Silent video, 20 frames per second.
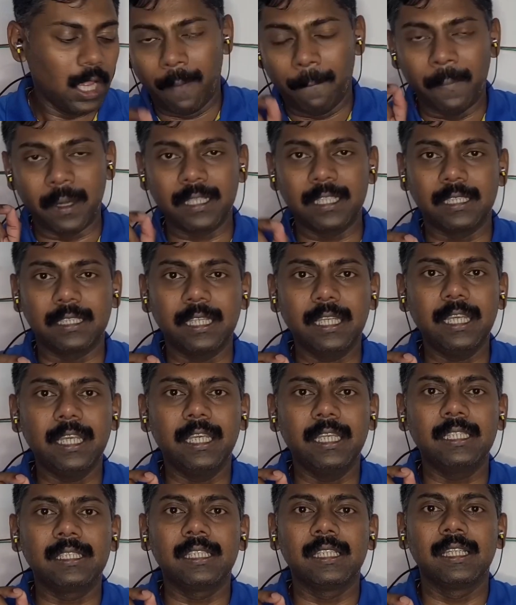But the thing
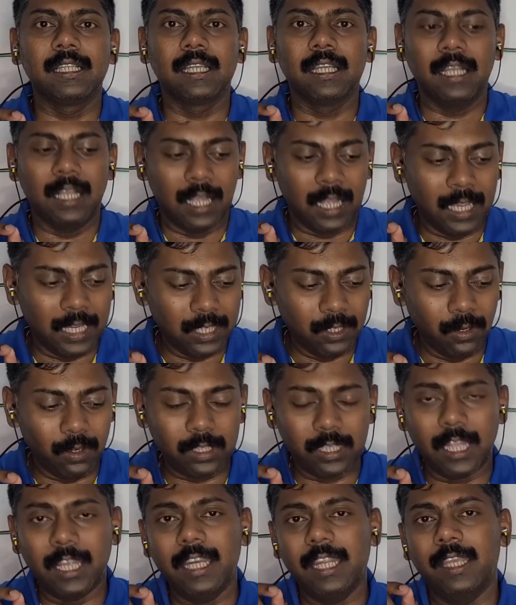is, I
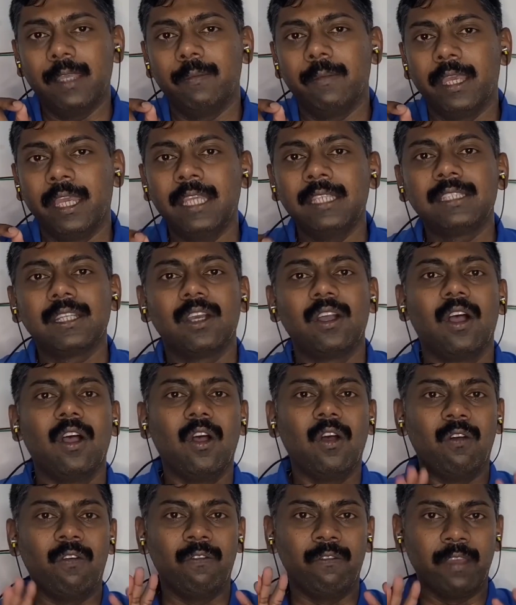got an image
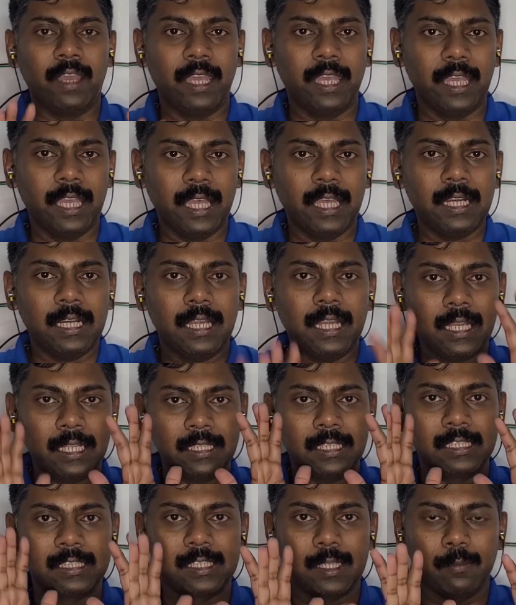where
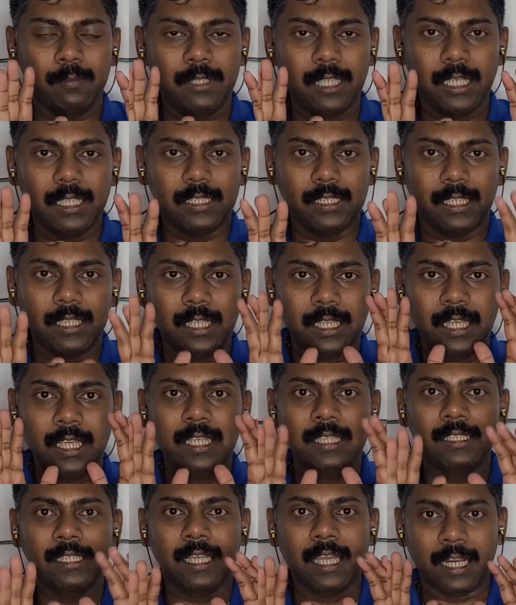the subject
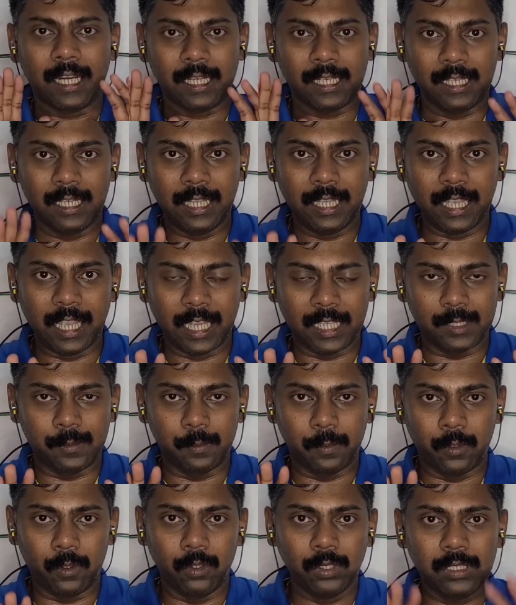is correctly
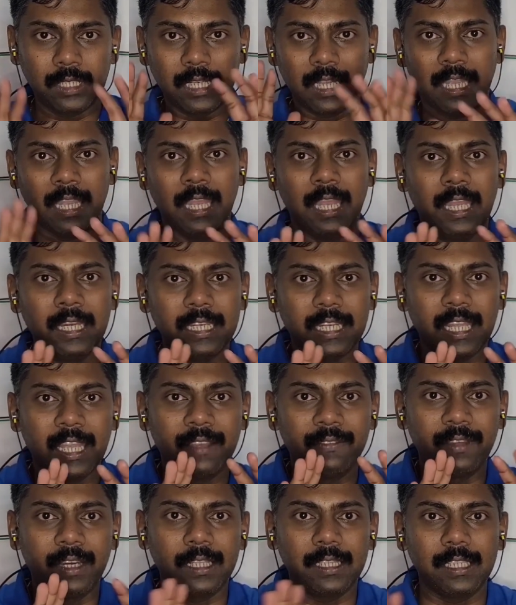exposed and
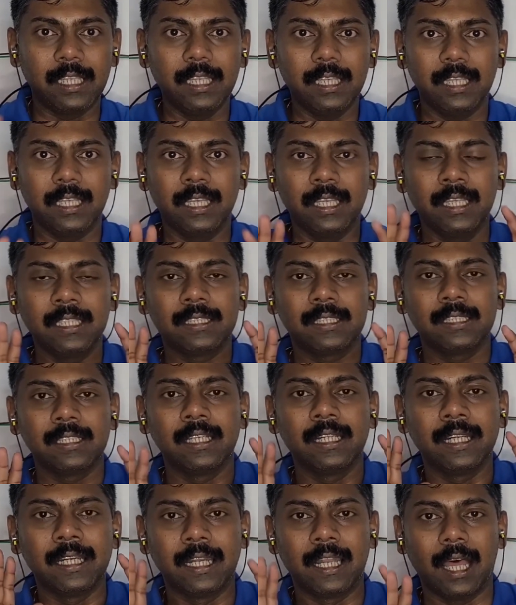everything is
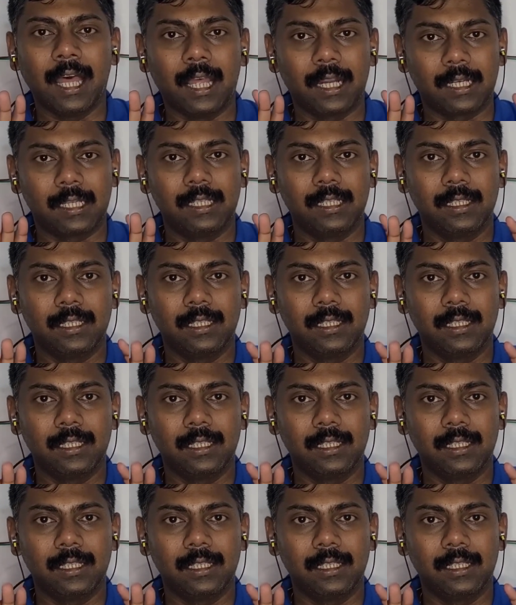dark.